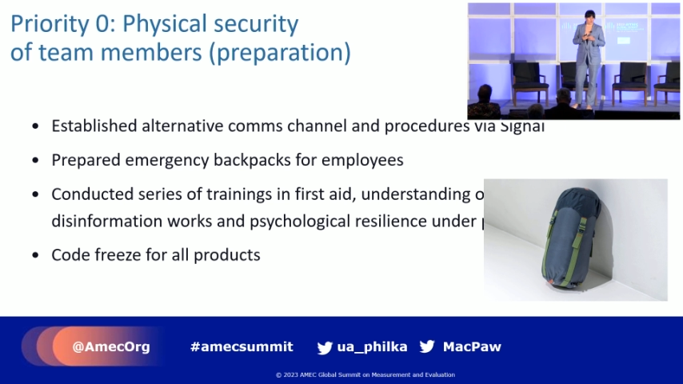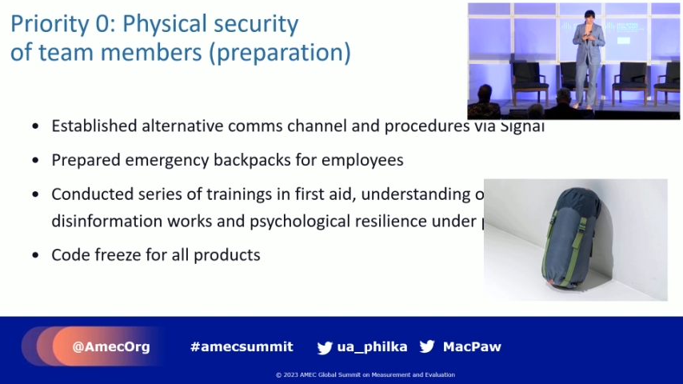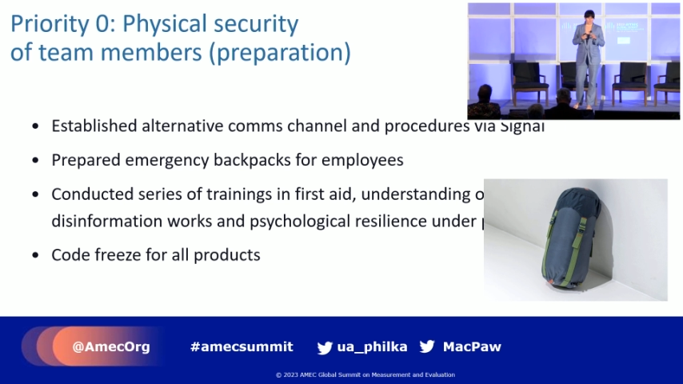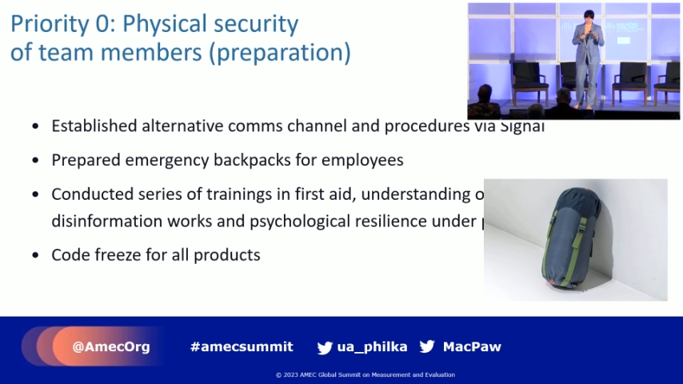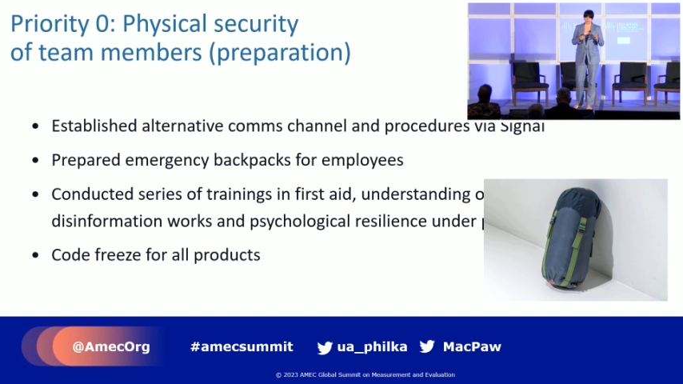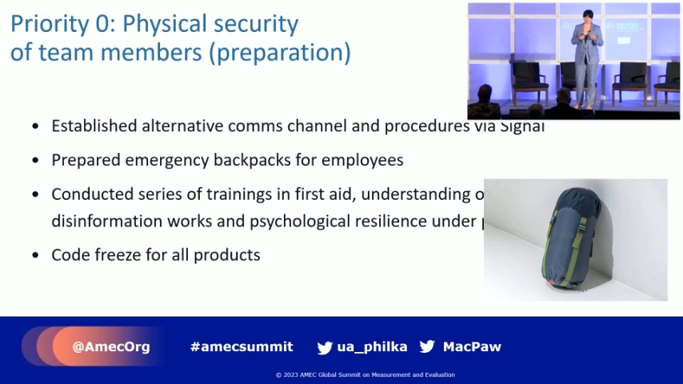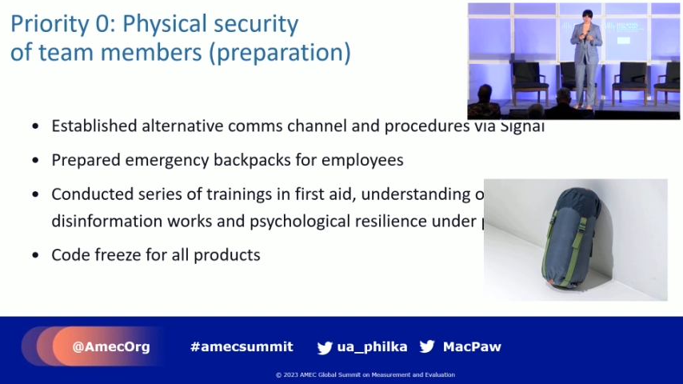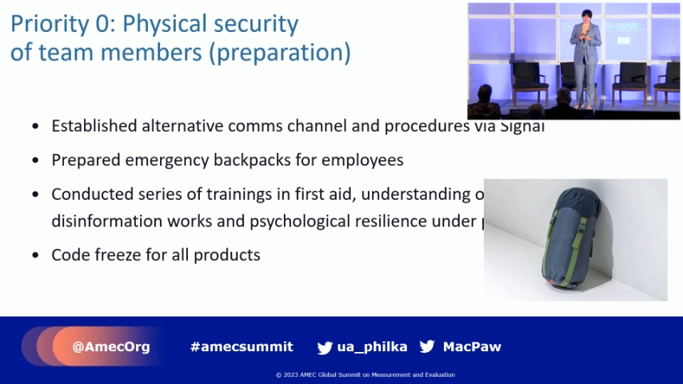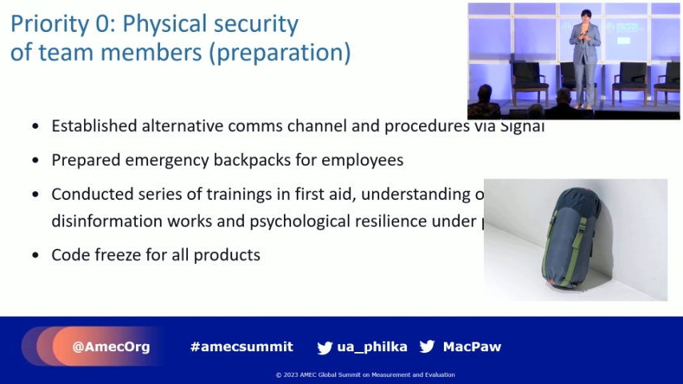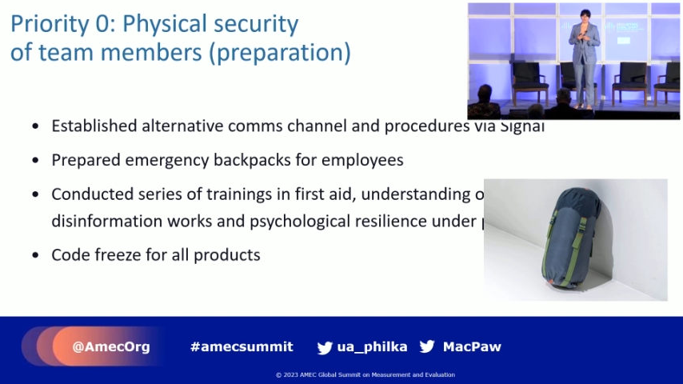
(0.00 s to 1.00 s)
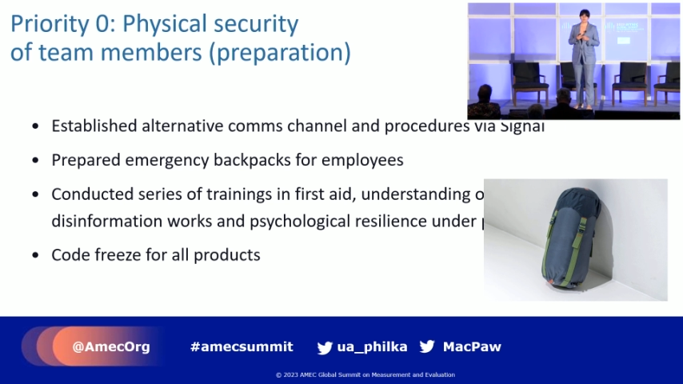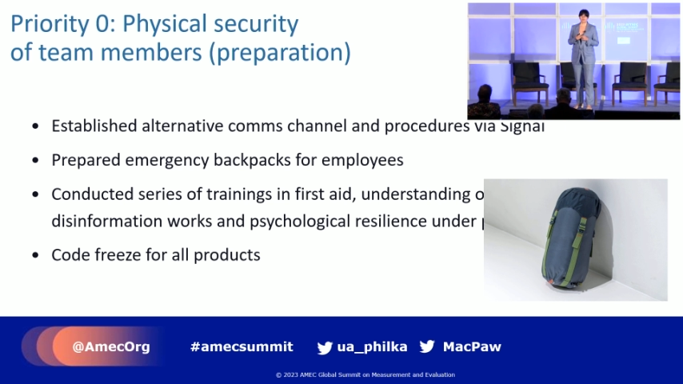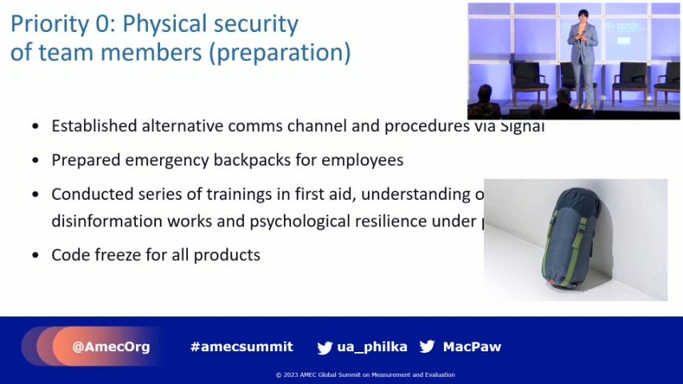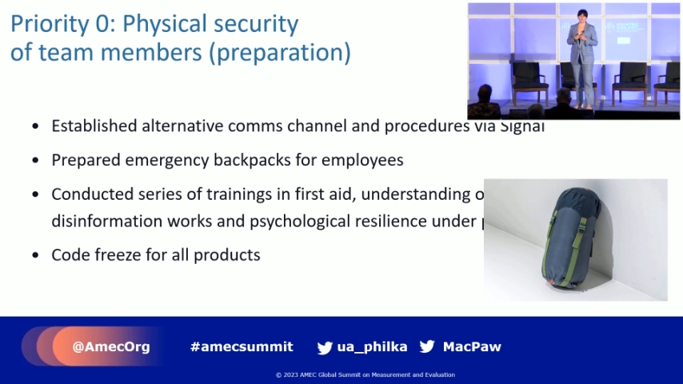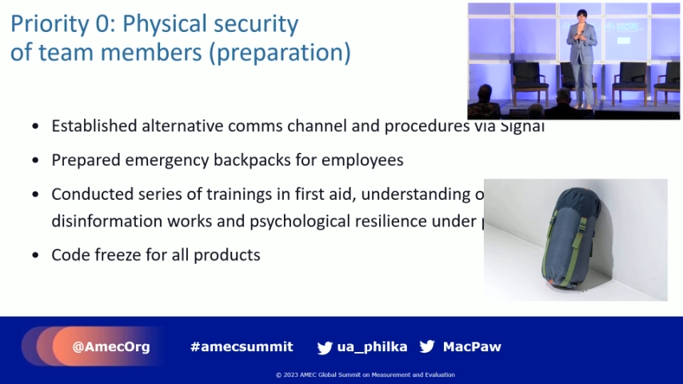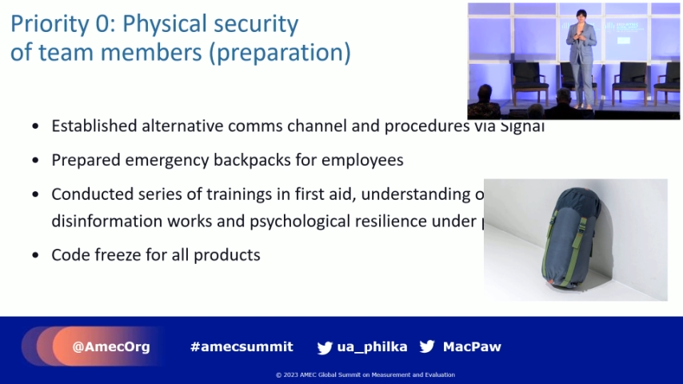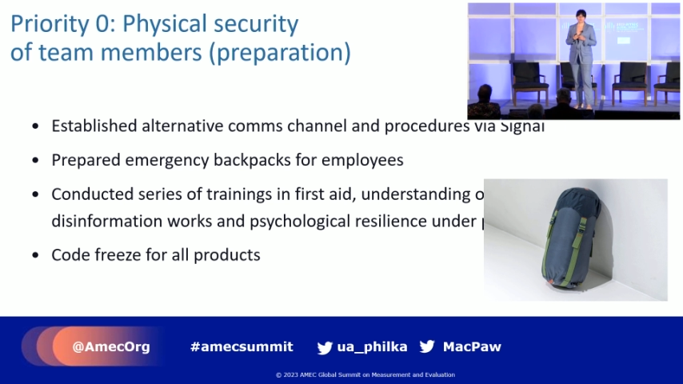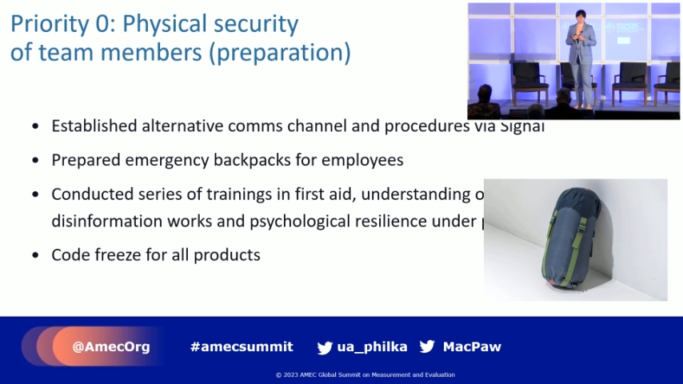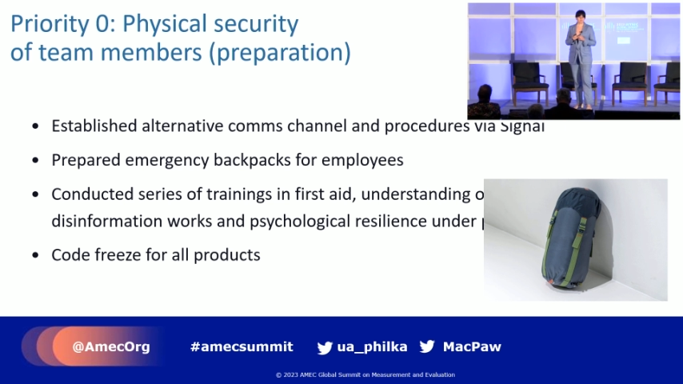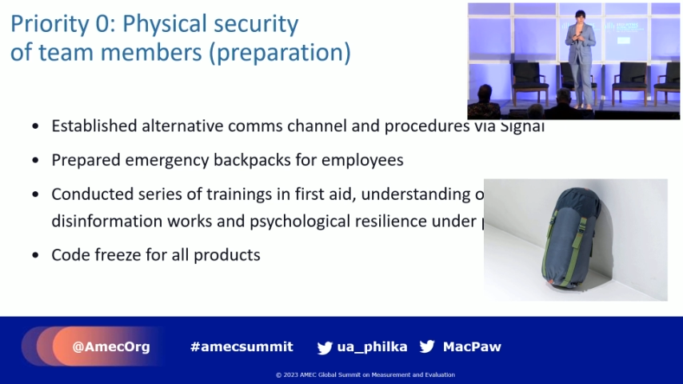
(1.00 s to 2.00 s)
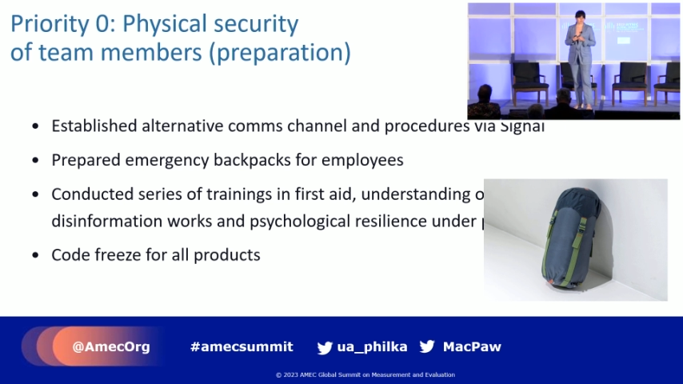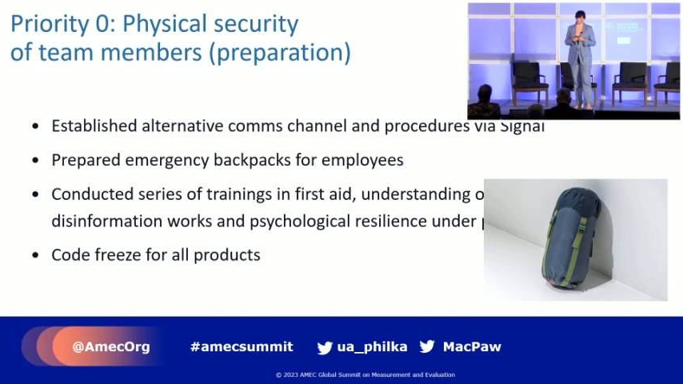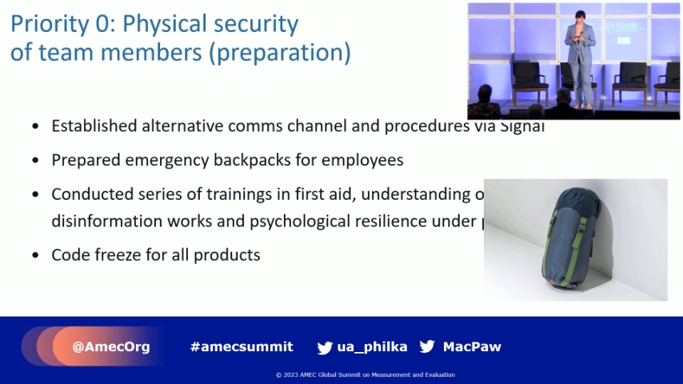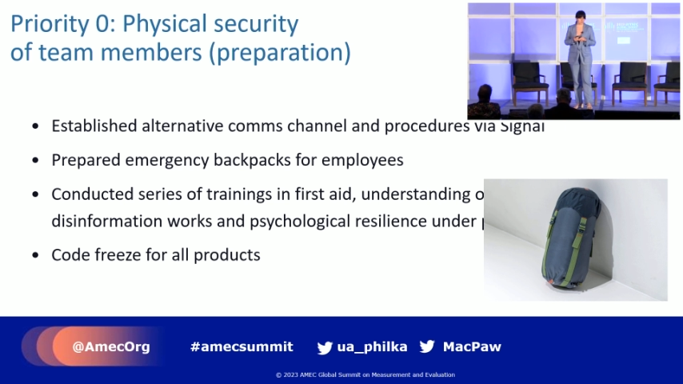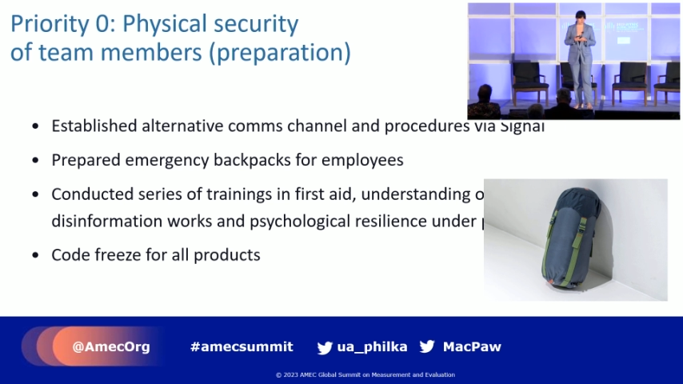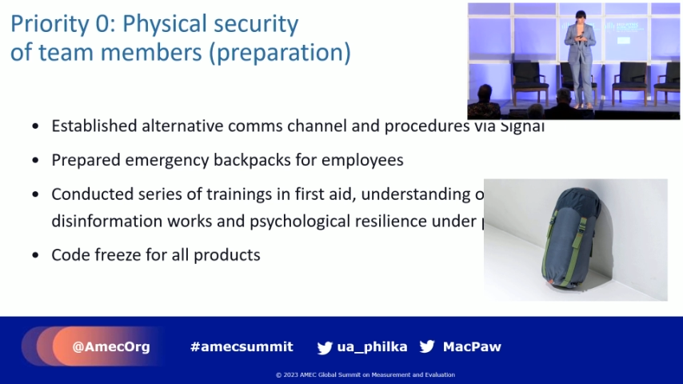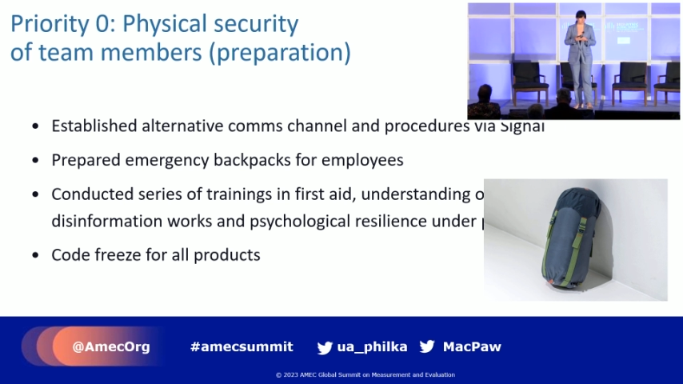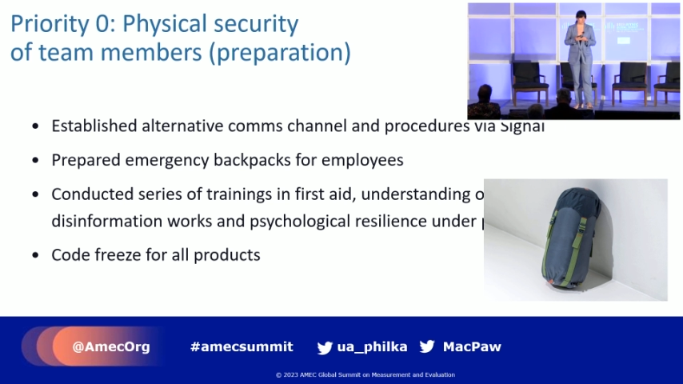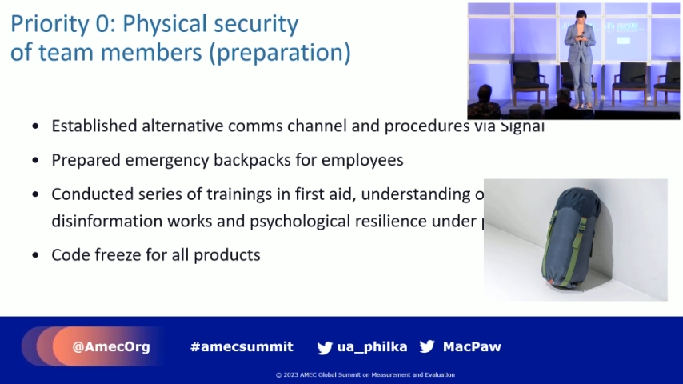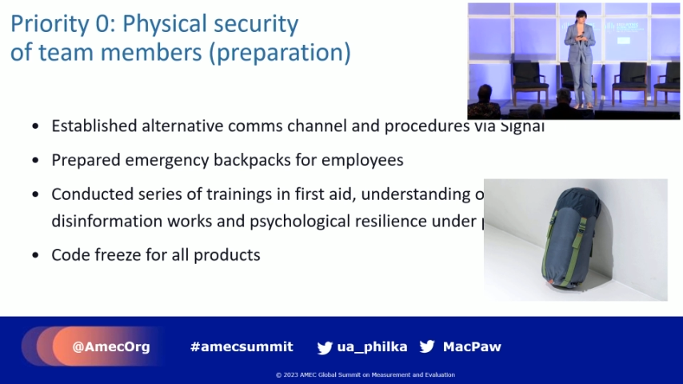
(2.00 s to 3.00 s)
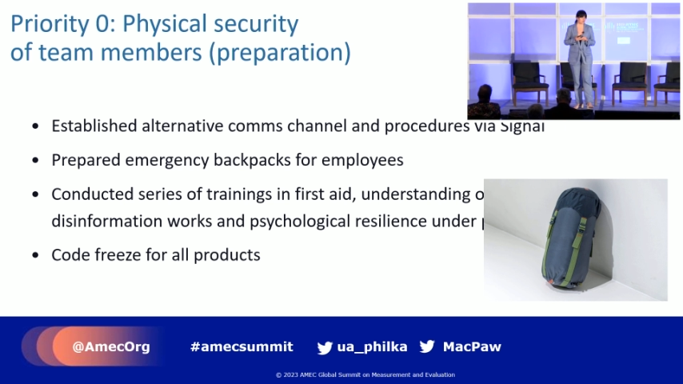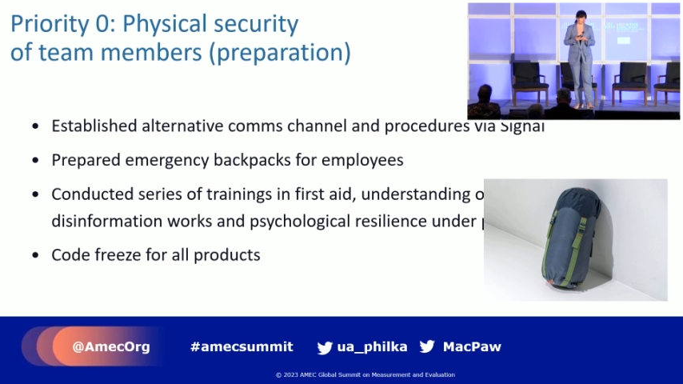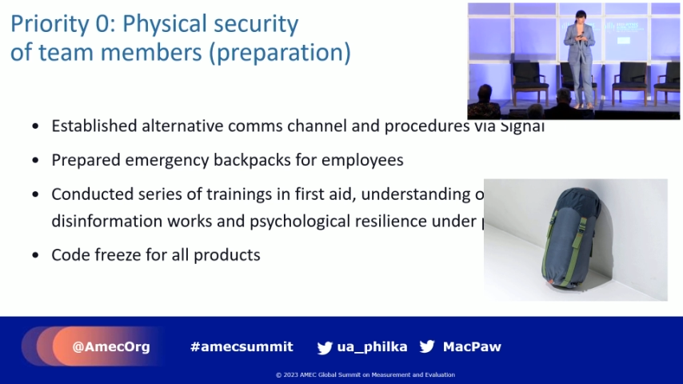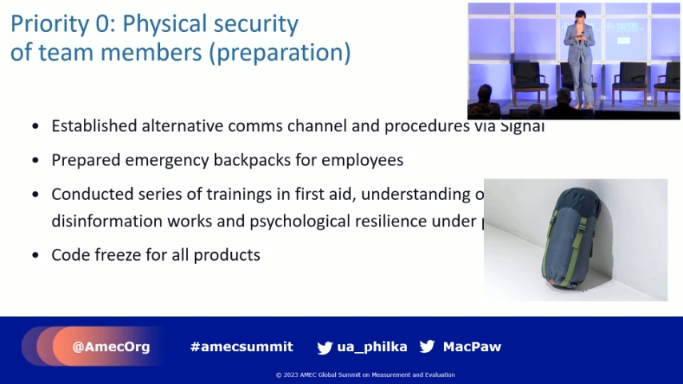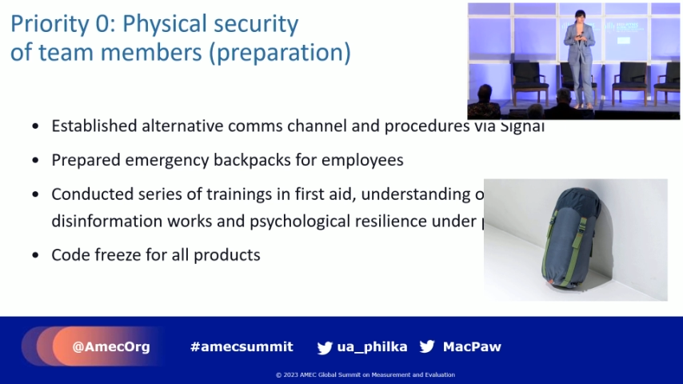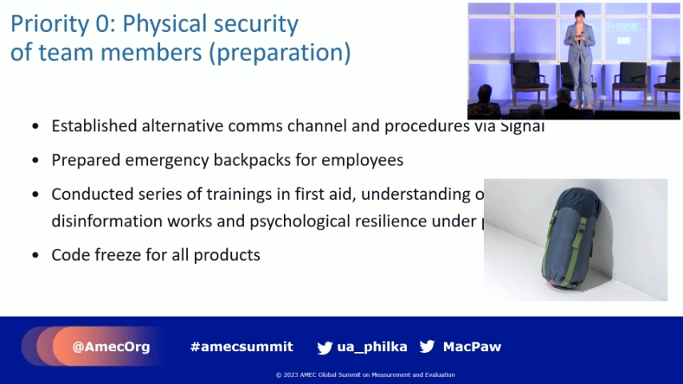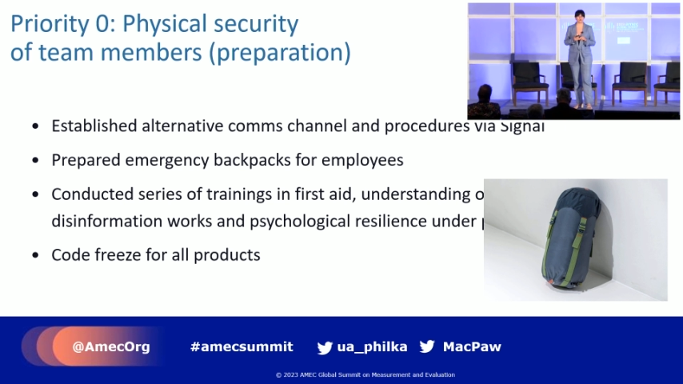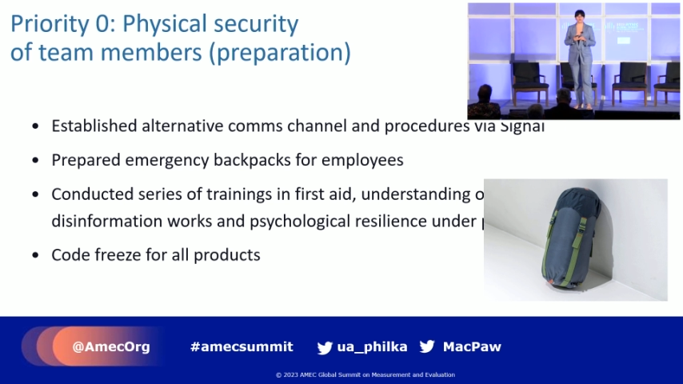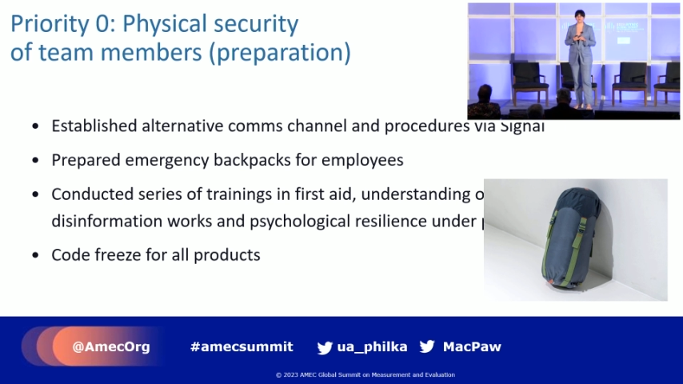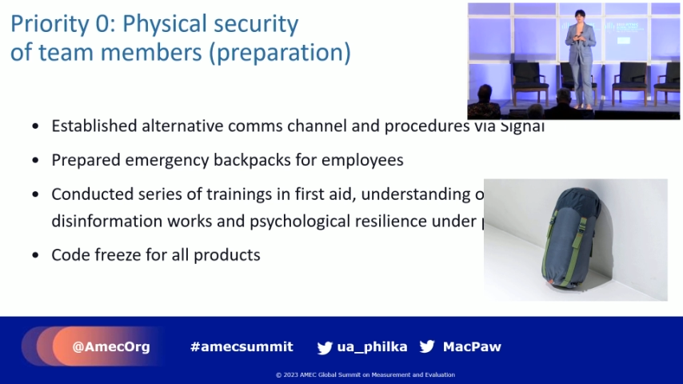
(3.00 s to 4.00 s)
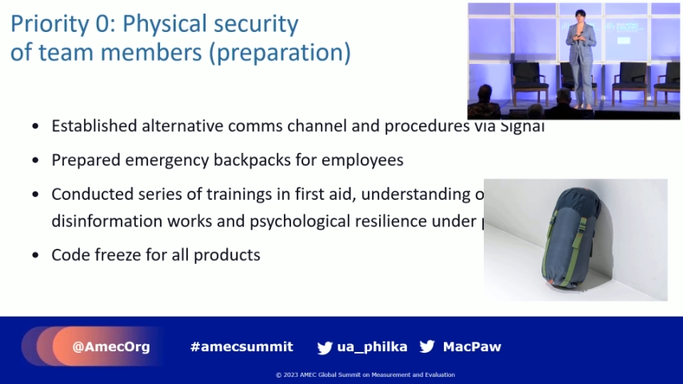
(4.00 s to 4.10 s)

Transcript: [unreadable: no face in view]